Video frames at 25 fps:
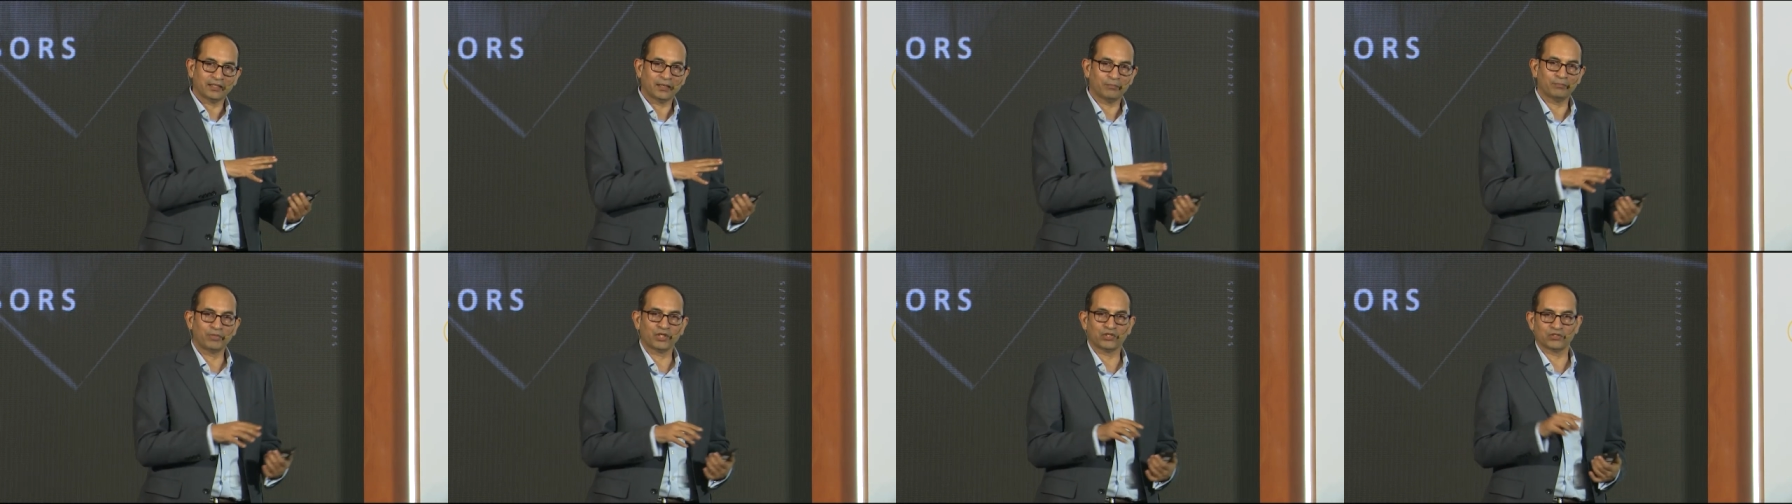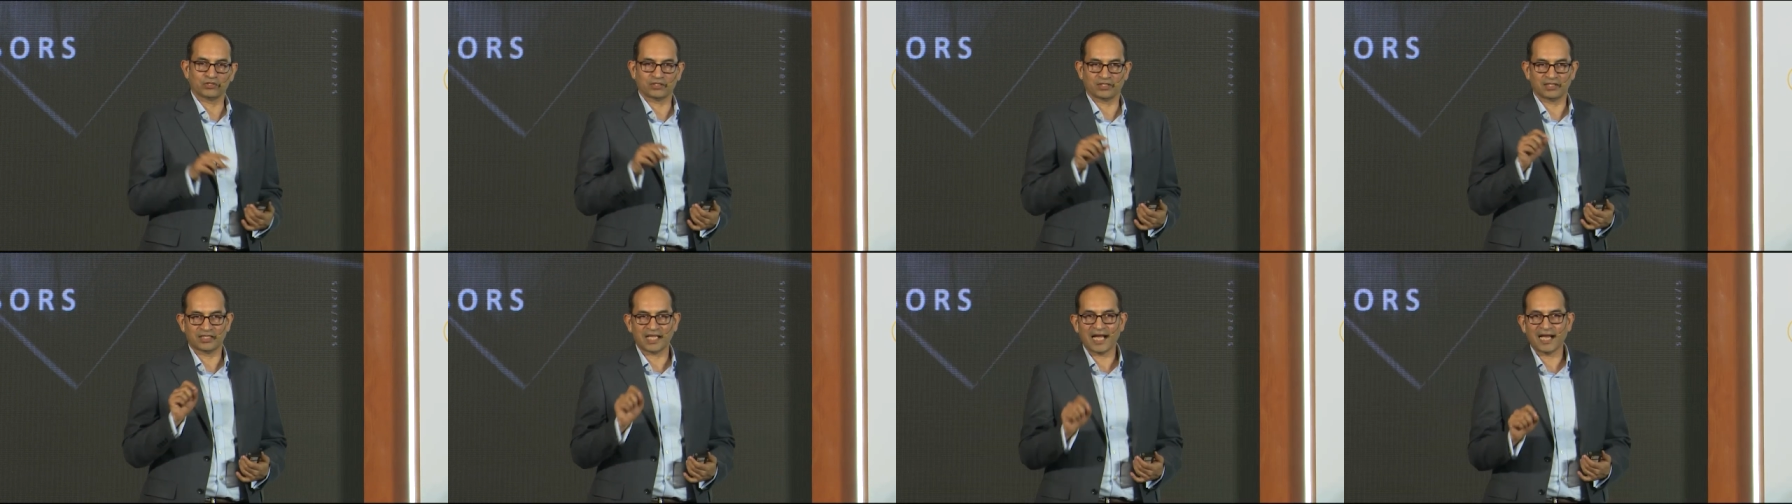
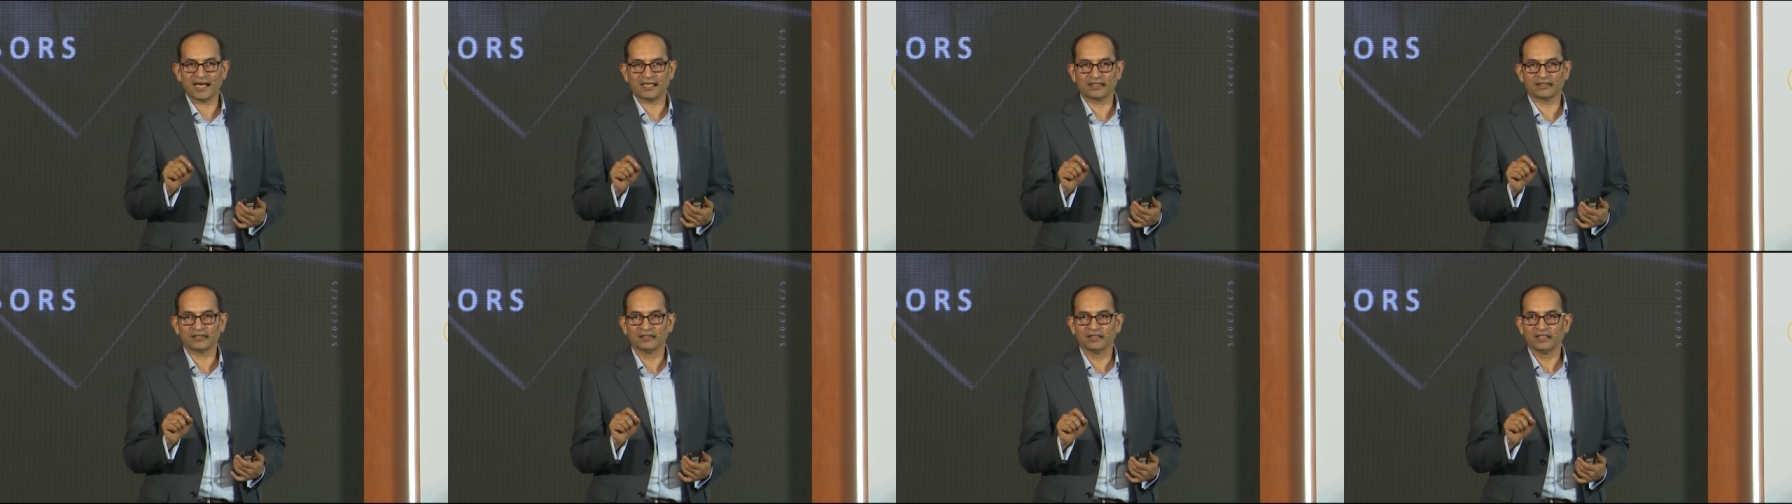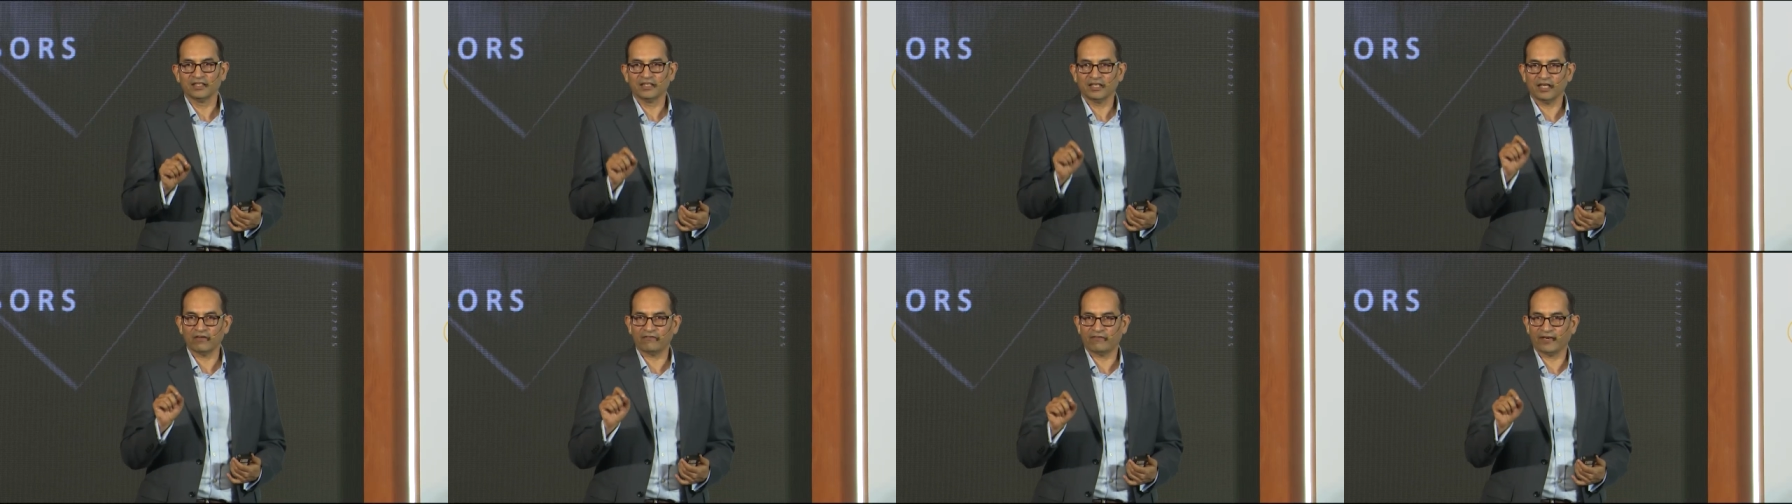because that
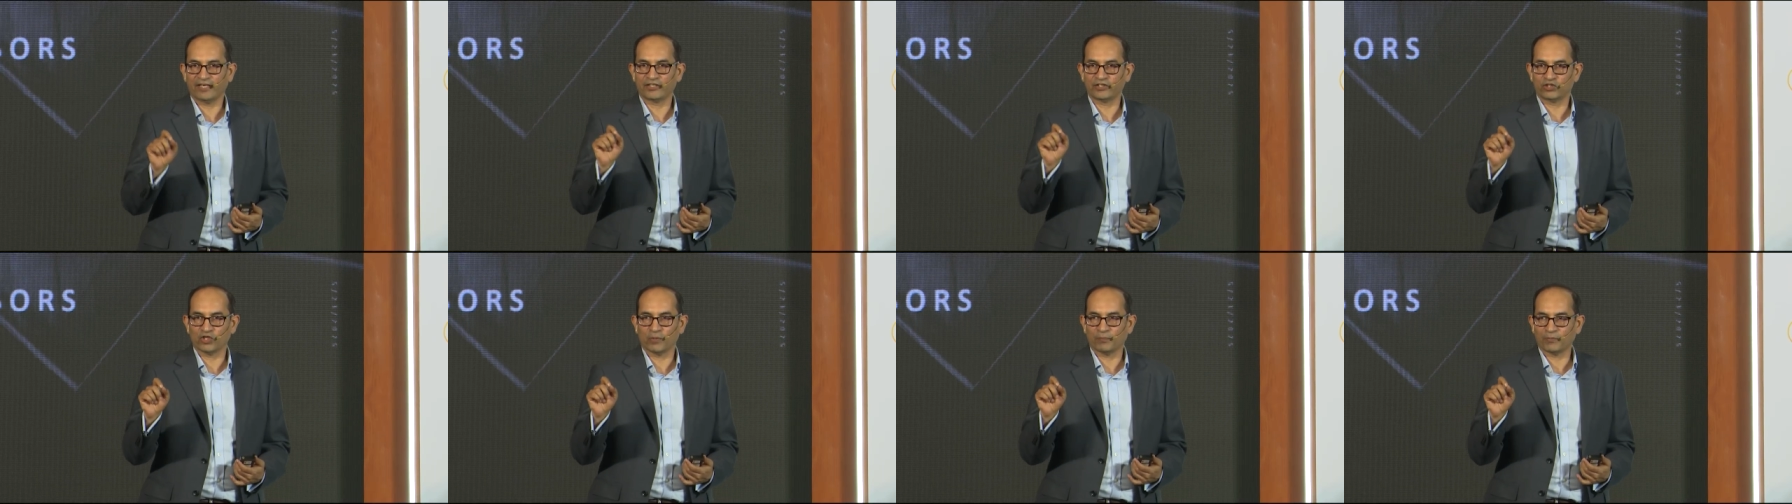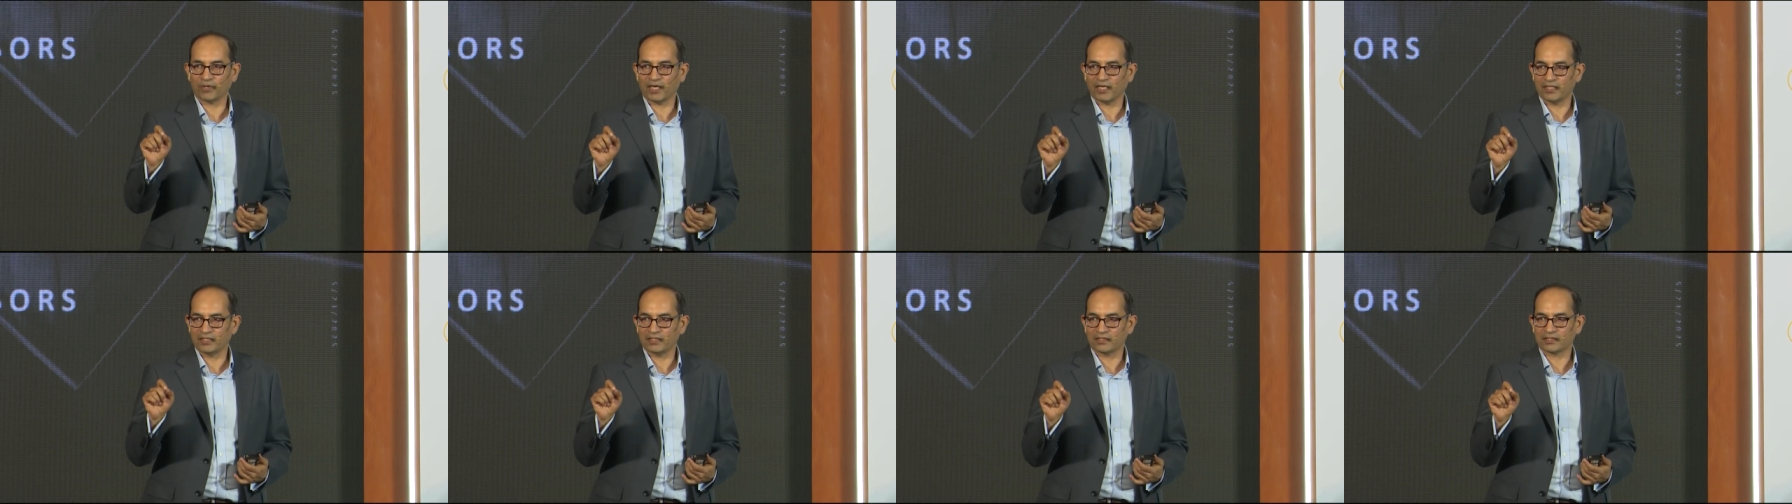affects your
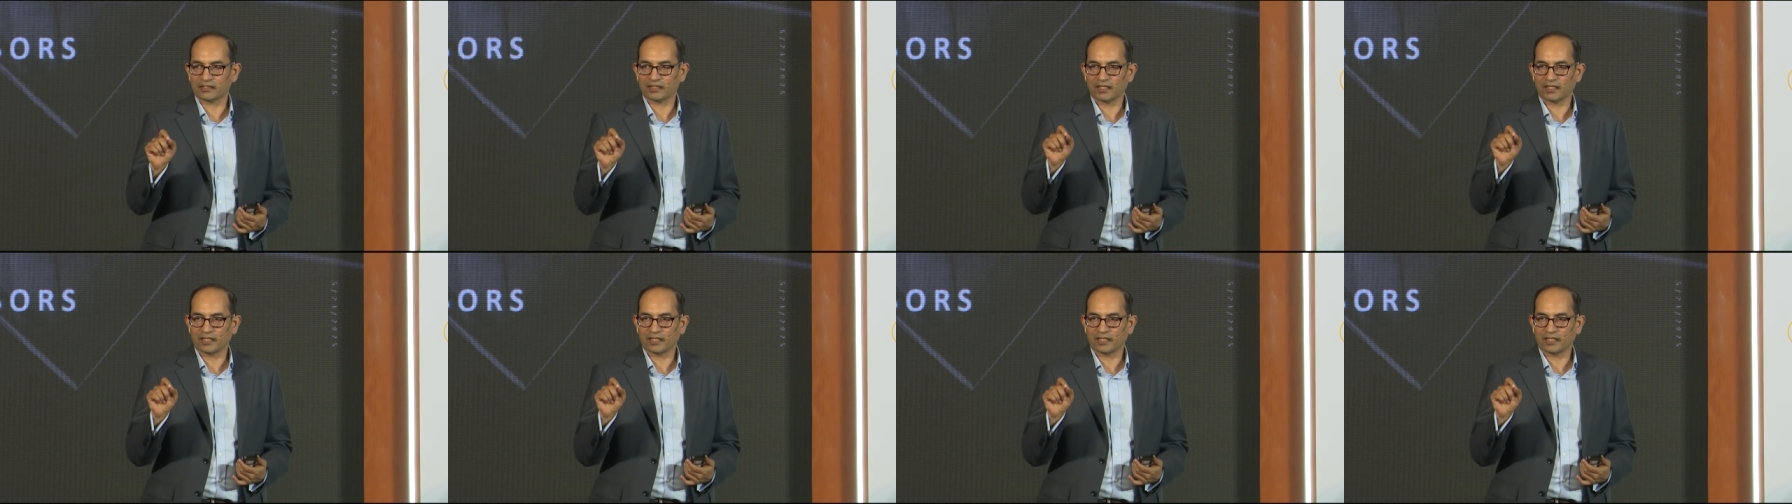price.